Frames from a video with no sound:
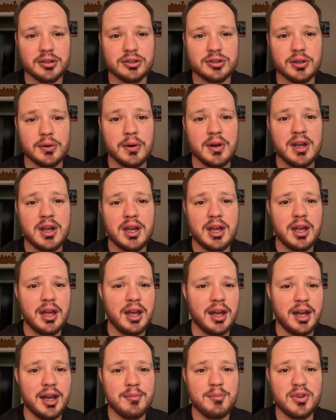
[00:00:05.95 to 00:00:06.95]
So
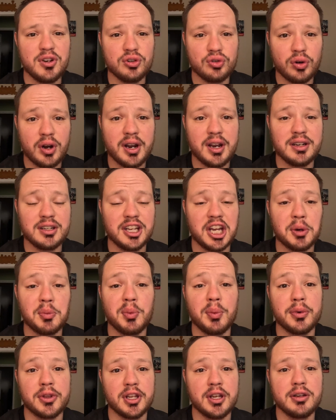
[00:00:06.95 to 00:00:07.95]
I've been trying to come
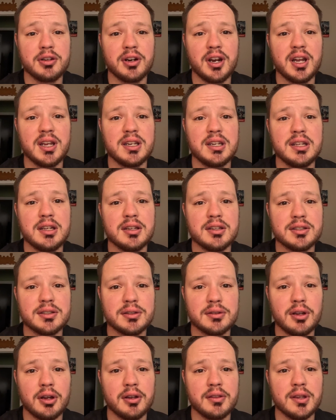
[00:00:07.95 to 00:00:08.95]
up with other
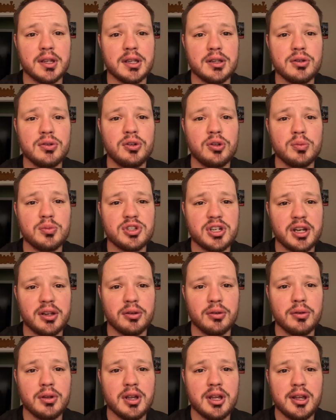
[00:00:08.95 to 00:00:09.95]
ideas on the YouTube
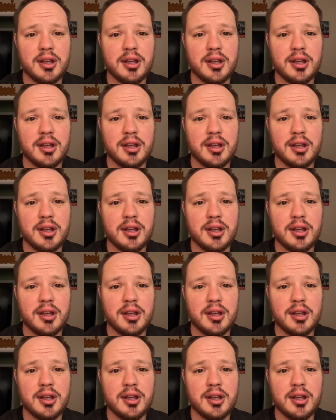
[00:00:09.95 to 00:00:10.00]
channel